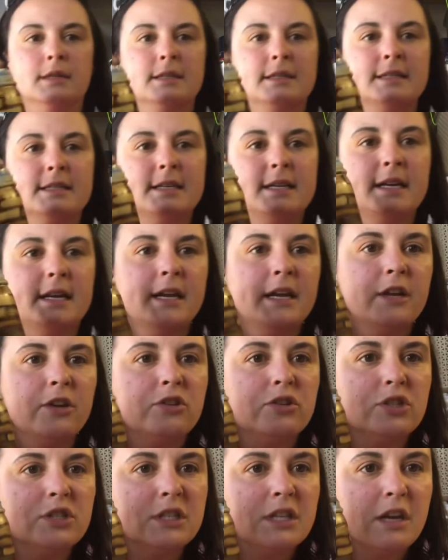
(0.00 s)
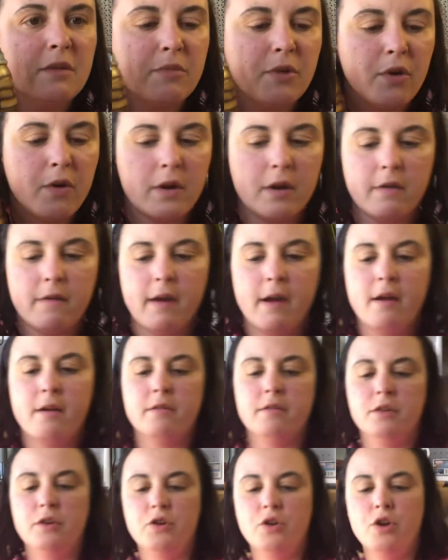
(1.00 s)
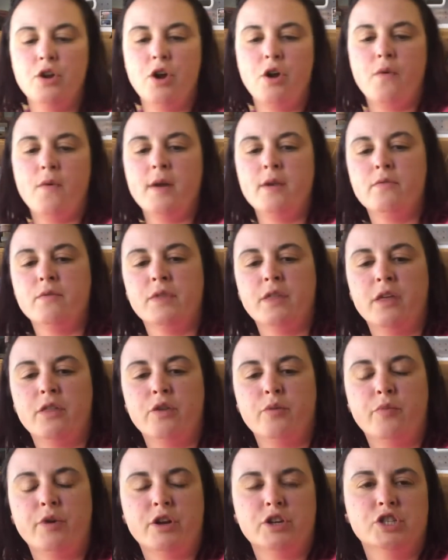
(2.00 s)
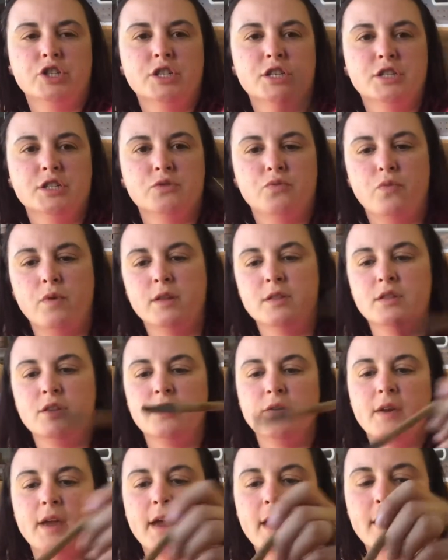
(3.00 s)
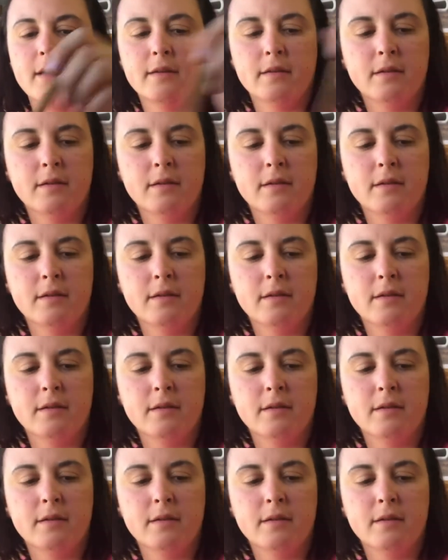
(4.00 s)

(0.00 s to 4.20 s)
See, and you just keep going around. You can go in with other brushes once you get